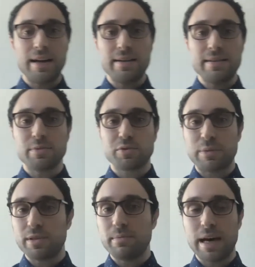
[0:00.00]

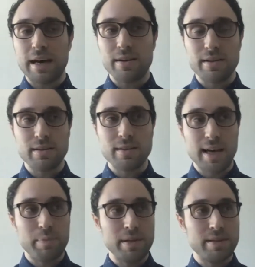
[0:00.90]
subscription model
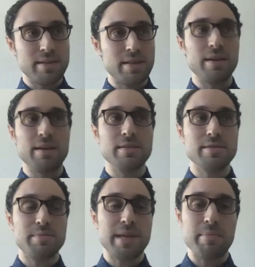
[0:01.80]
up until
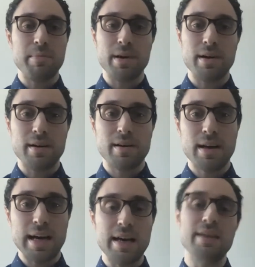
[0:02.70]
September
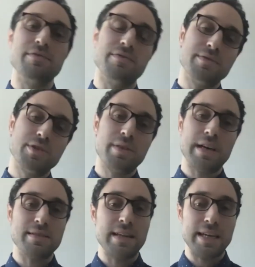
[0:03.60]
of
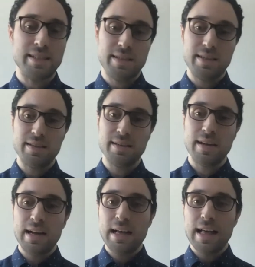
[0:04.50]
2019.
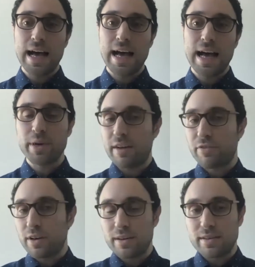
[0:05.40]
We
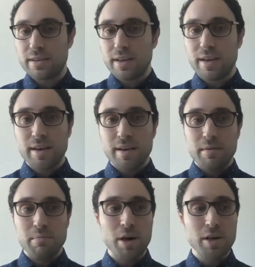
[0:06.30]
offered
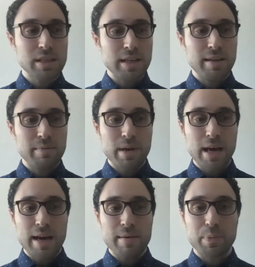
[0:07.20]
mostly
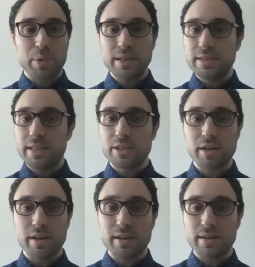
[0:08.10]
print and
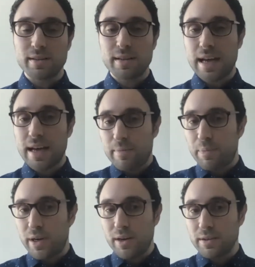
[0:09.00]
digital,
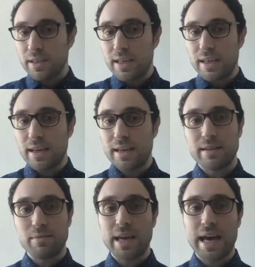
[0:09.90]
print only,
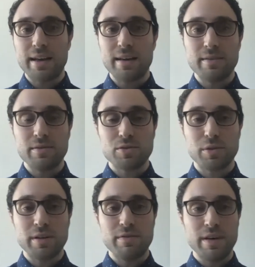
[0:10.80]
and we had a
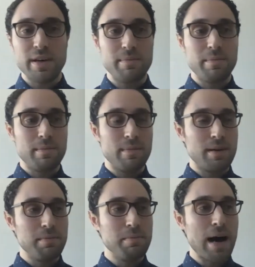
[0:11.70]
sort of a
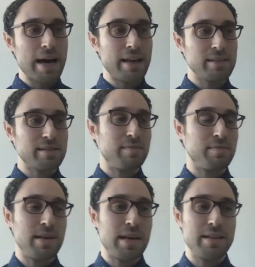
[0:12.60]
modest
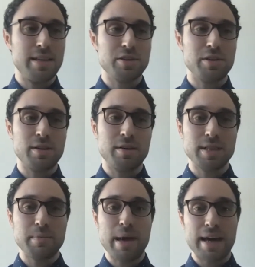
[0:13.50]
digital
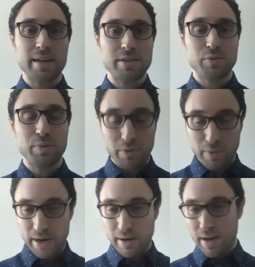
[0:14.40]
only package
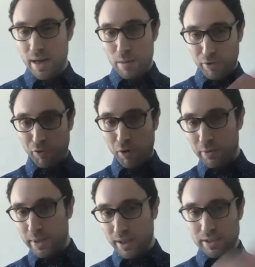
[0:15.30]
where before
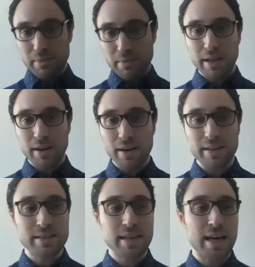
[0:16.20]
we launched a meter on
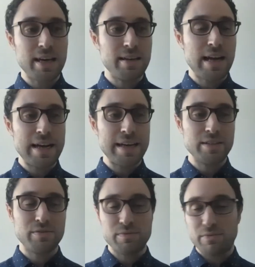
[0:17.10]
the site, it
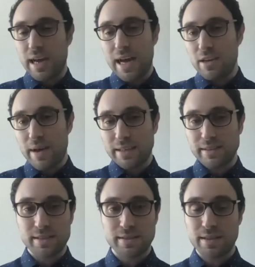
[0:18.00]
got you
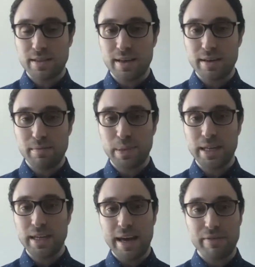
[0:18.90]
access to the
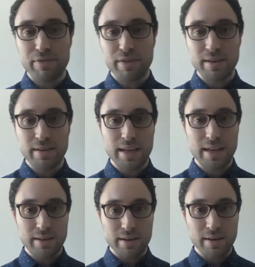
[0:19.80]
PDF and
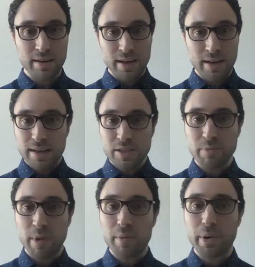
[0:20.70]
other
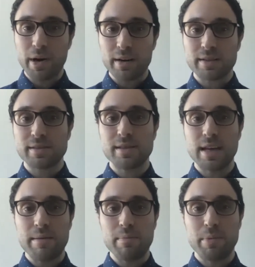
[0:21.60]
small perks.
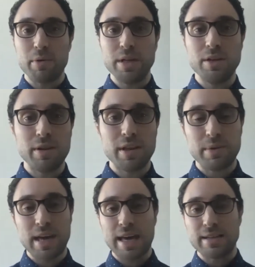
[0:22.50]
But we knew that
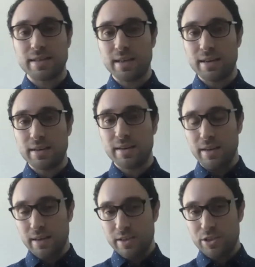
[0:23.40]
we had to
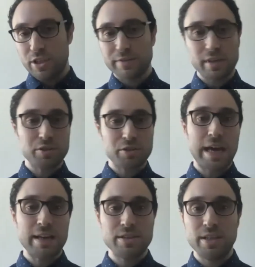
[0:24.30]
shift our
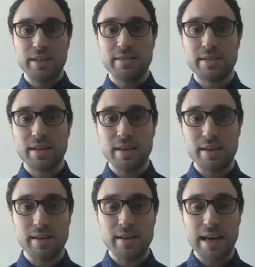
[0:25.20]
strategy
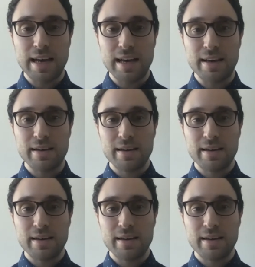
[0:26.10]
to